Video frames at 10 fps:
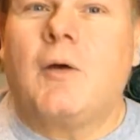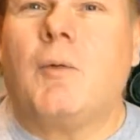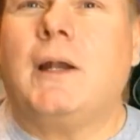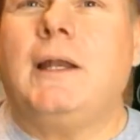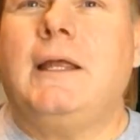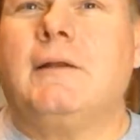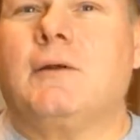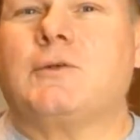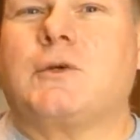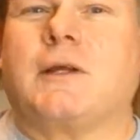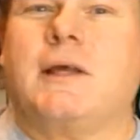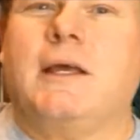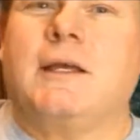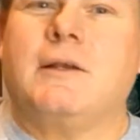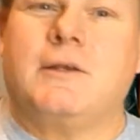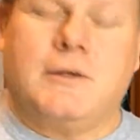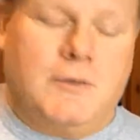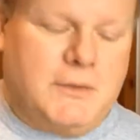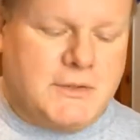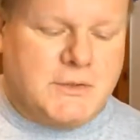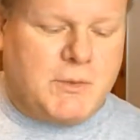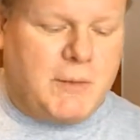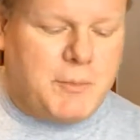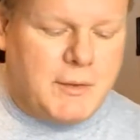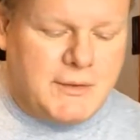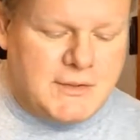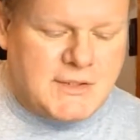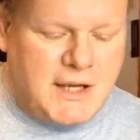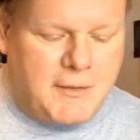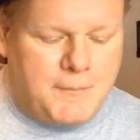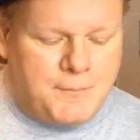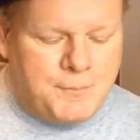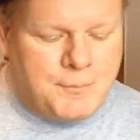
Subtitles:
one neat little trick that you can do, and this is why I pointed this out,